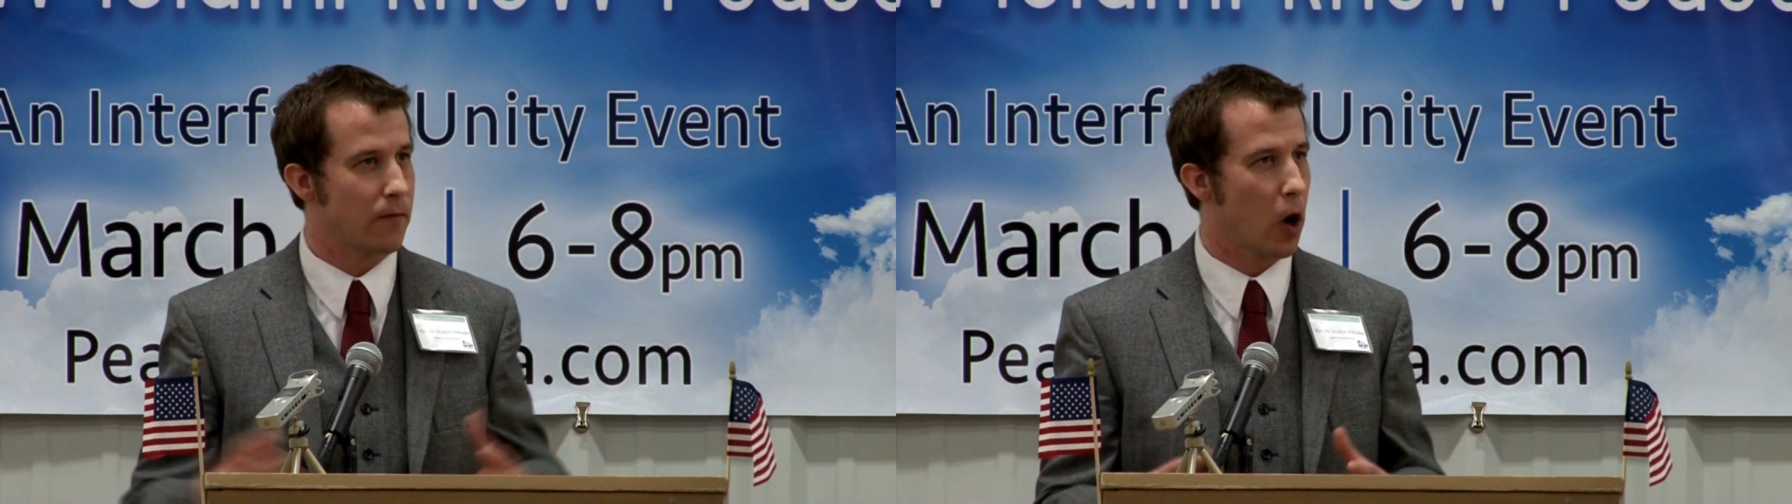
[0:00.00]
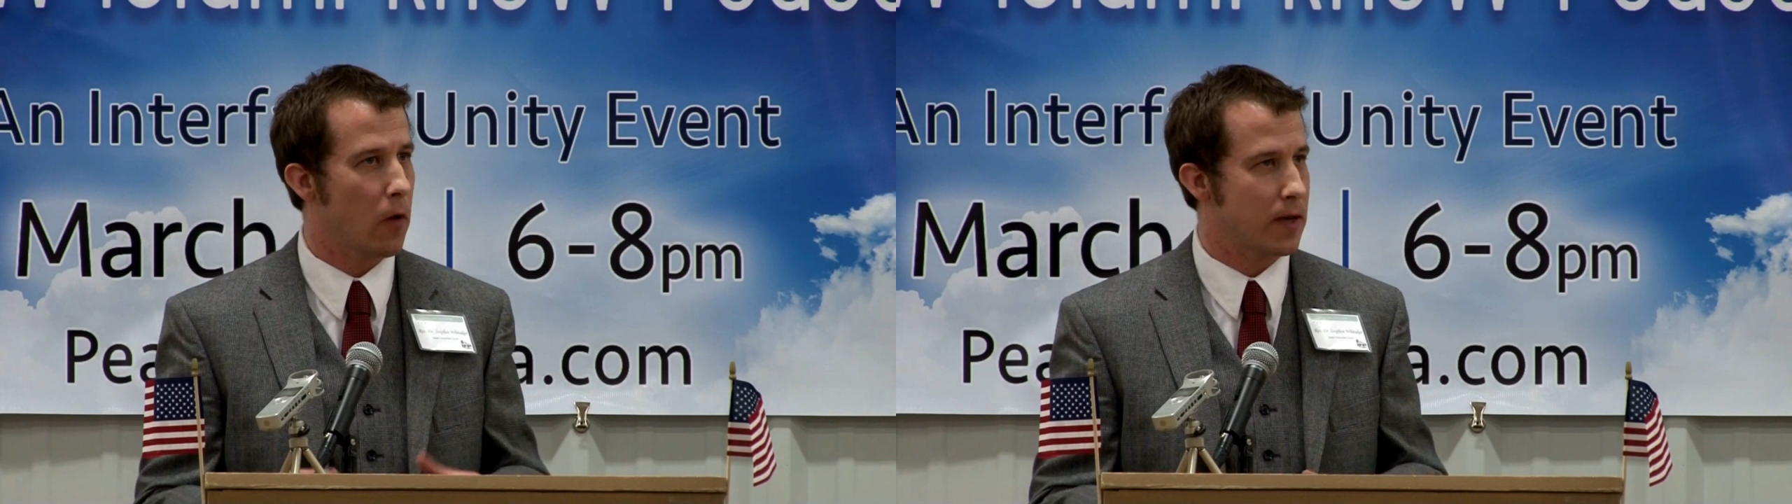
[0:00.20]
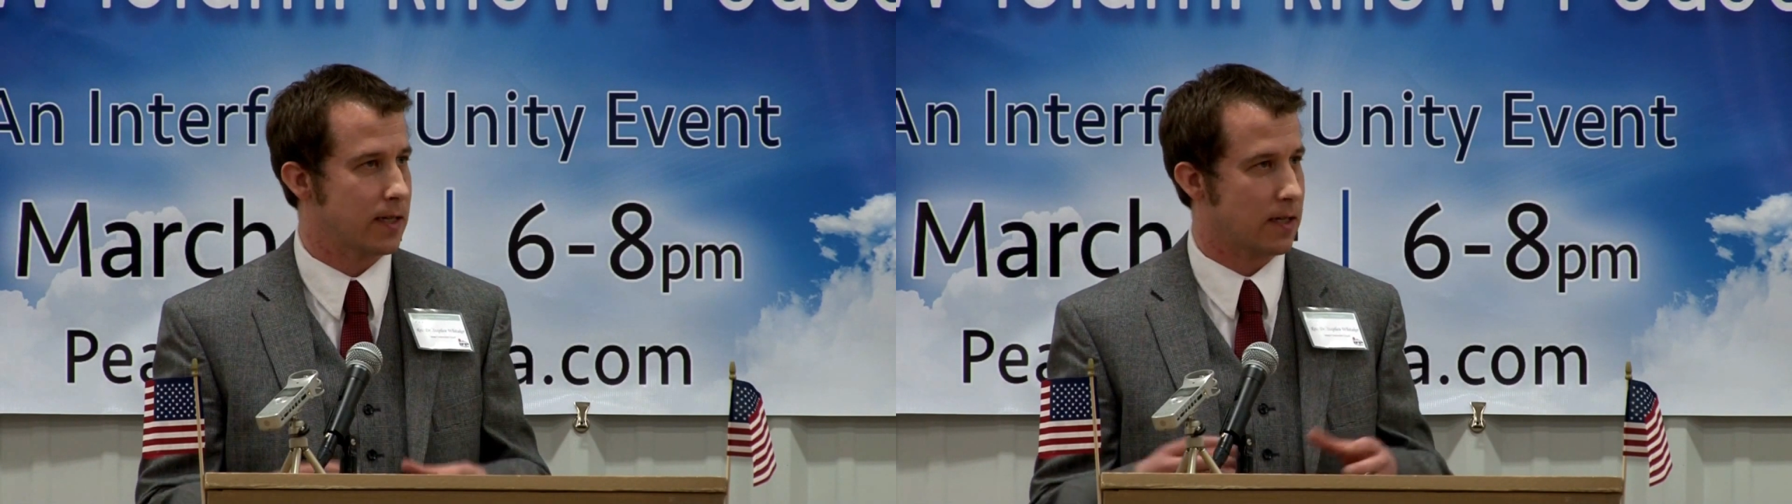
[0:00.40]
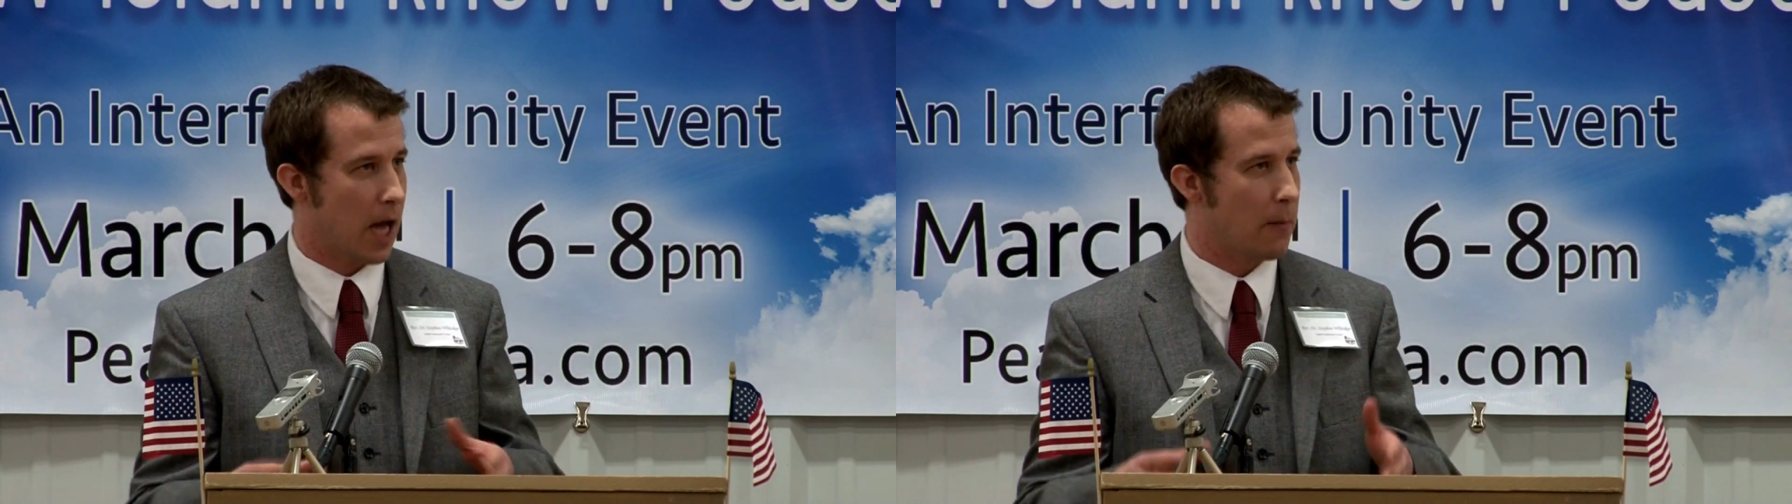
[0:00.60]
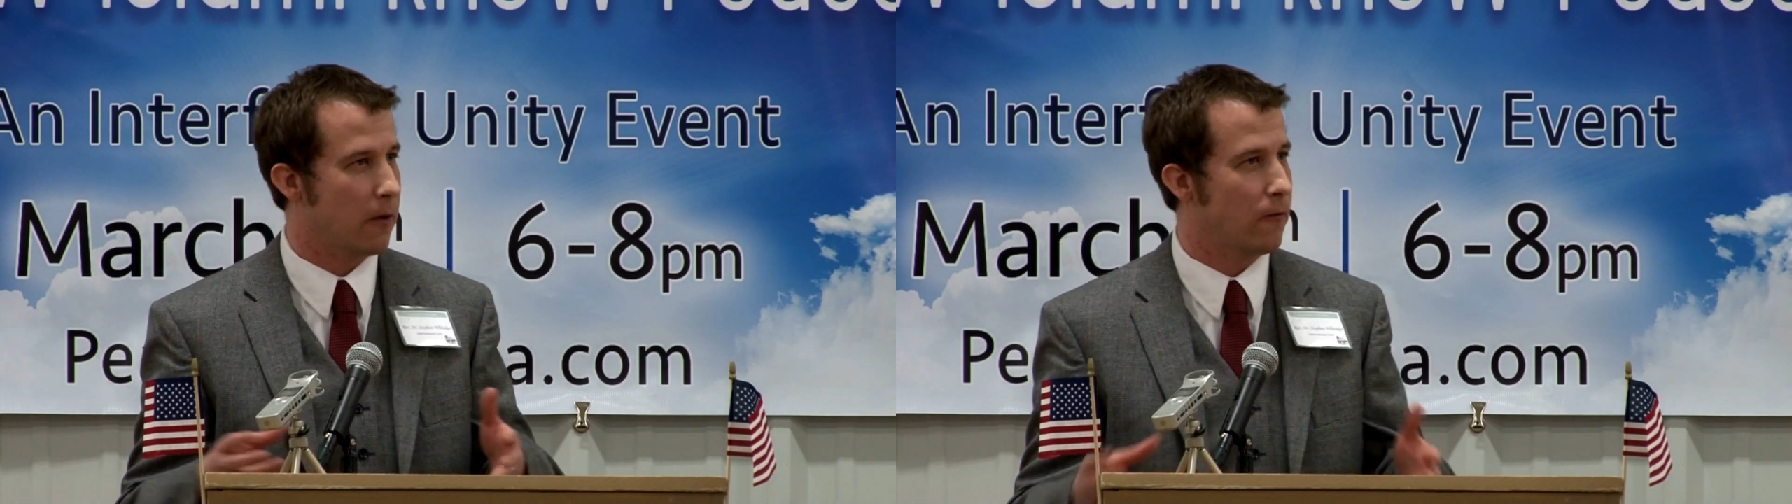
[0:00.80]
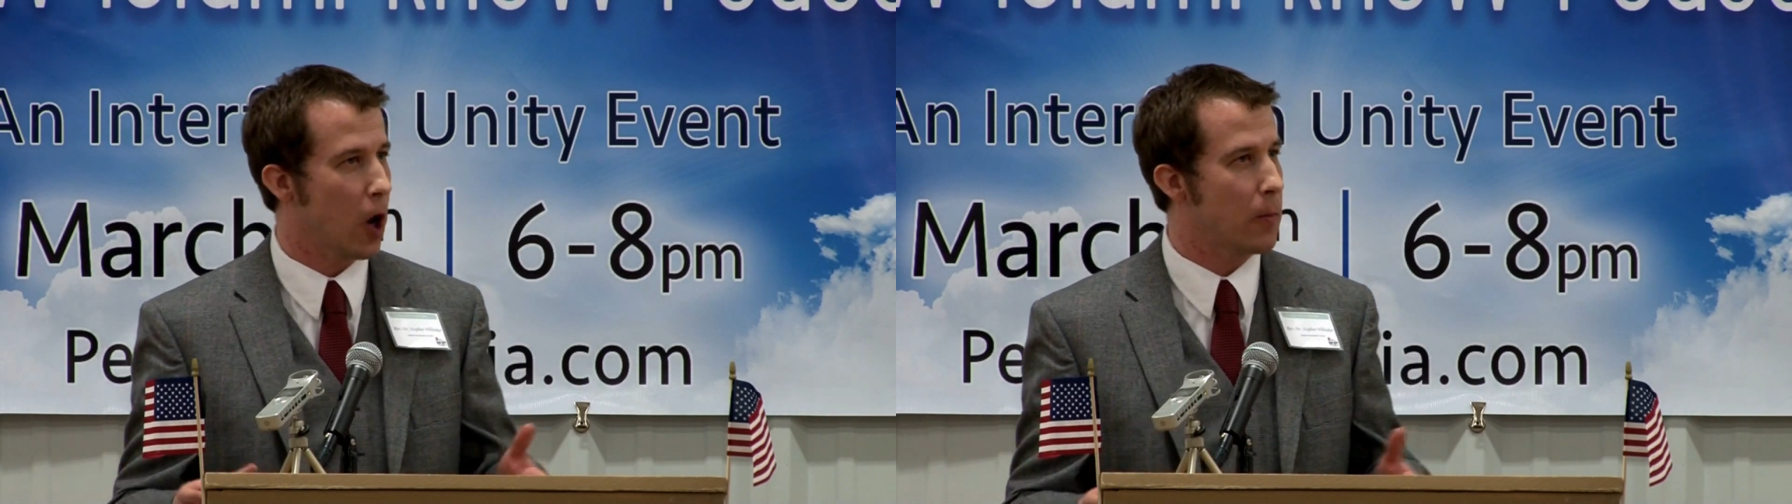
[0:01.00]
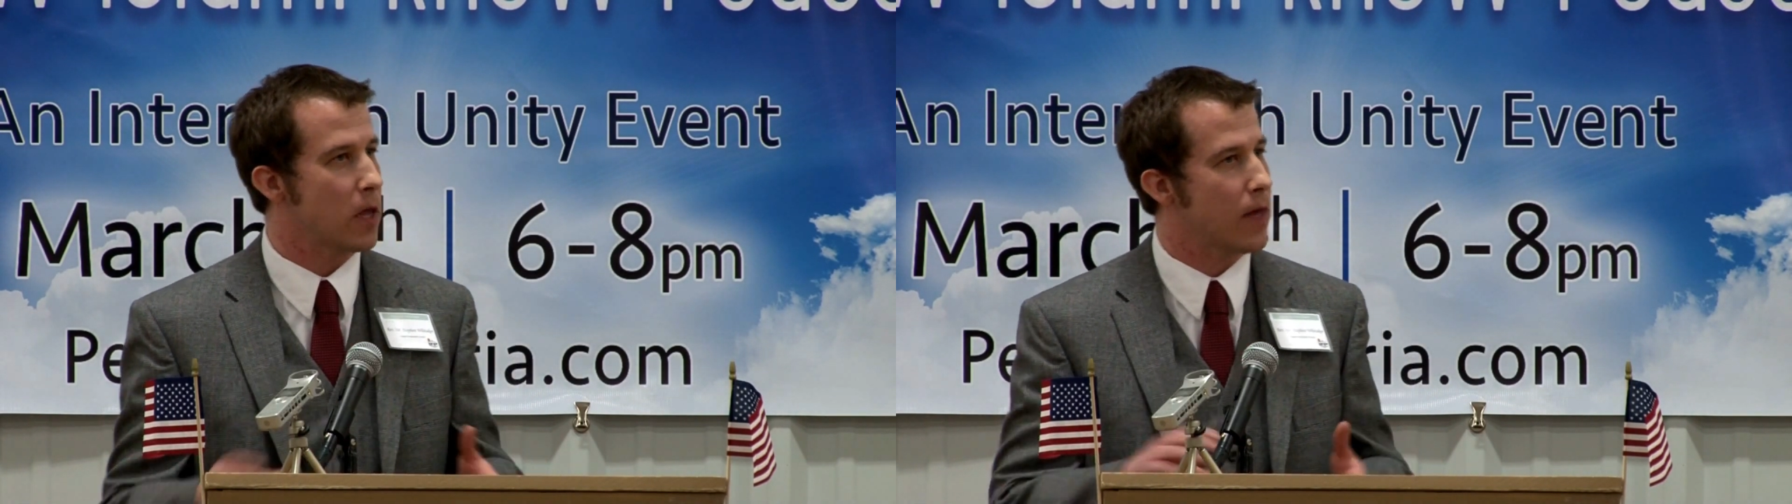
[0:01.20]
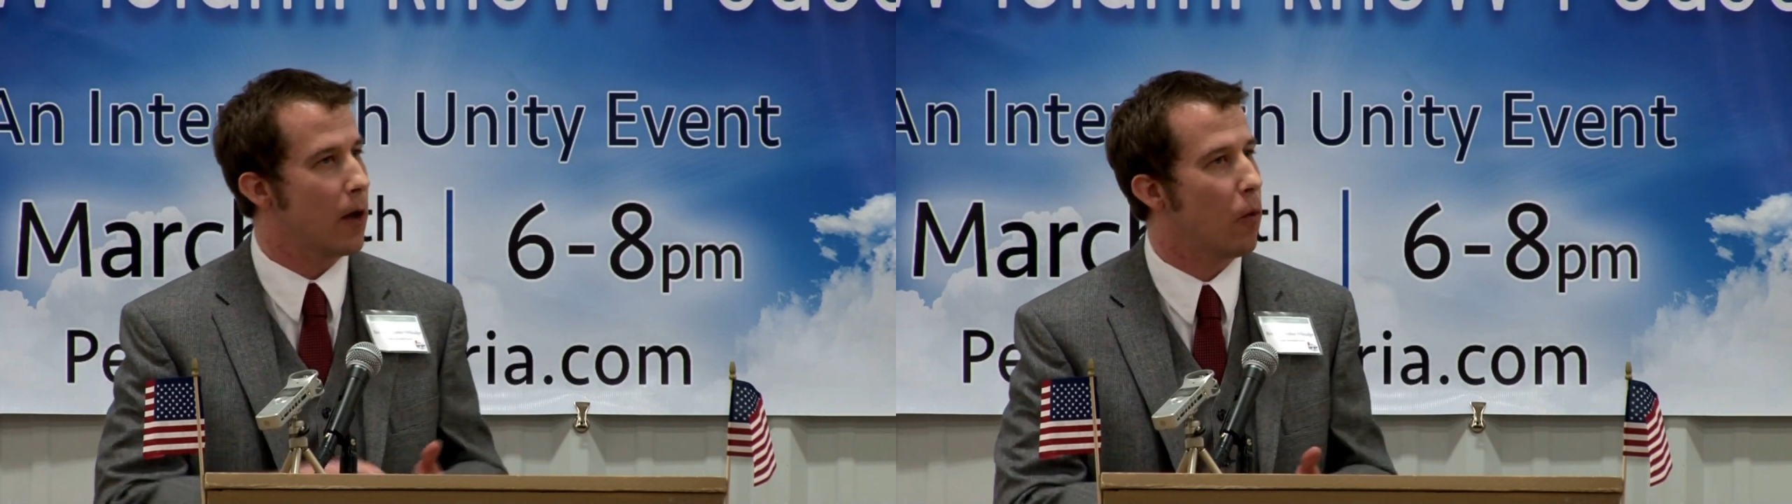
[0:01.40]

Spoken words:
of all this Islamophobia,